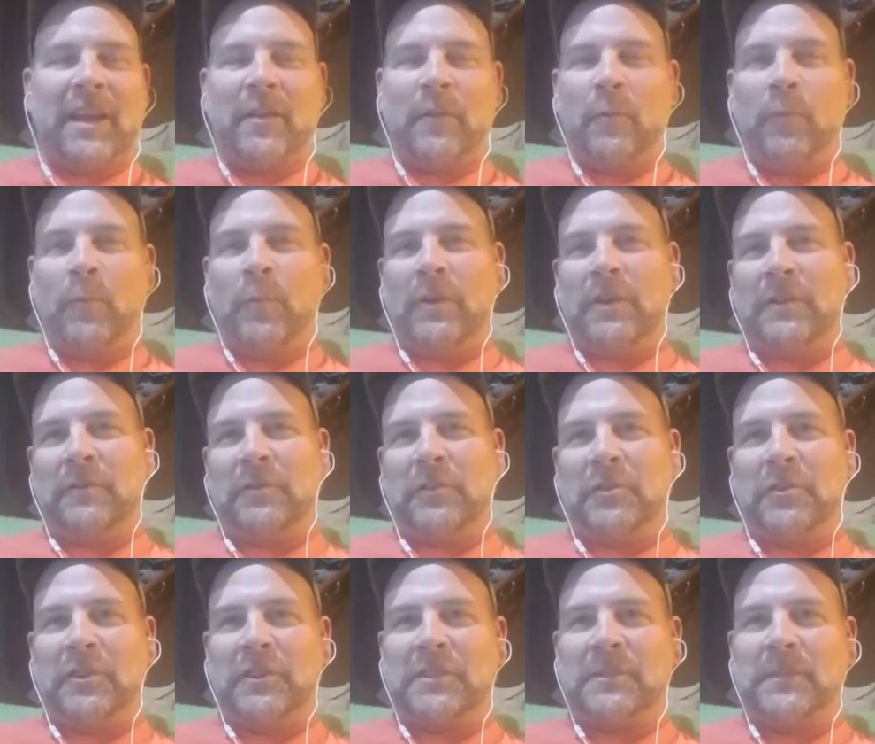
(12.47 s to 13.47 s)
had a wonderful
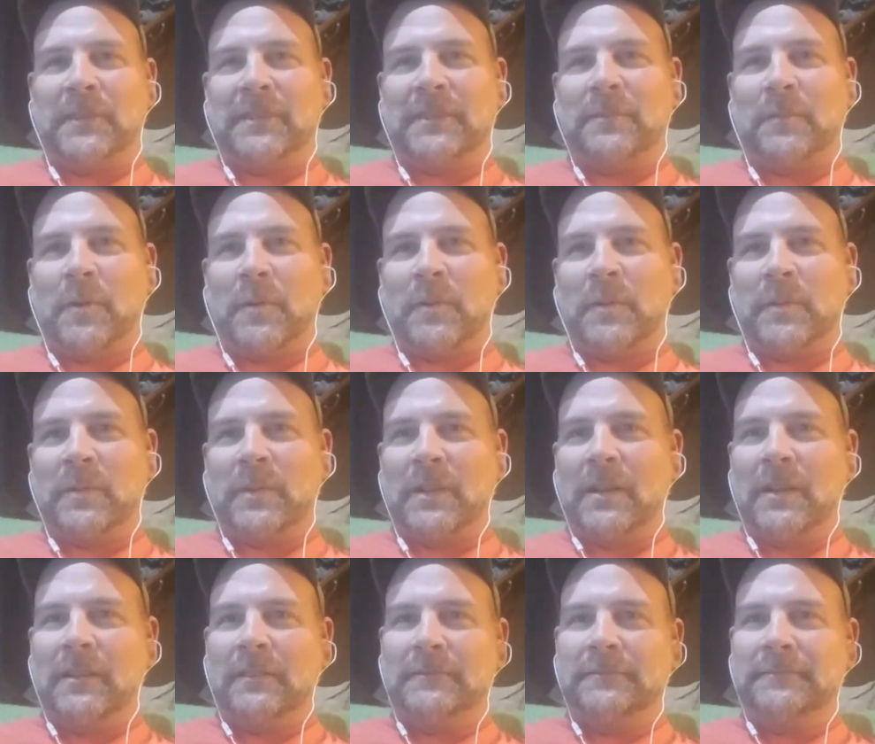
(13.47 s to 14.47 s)
Christmas while we were
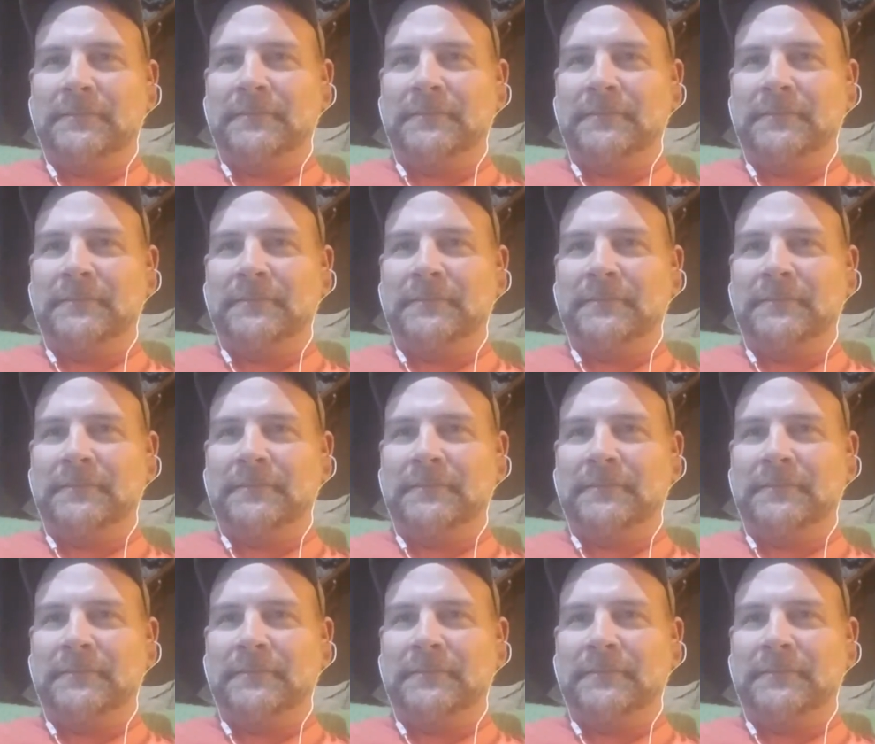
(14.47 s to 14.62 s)
gone.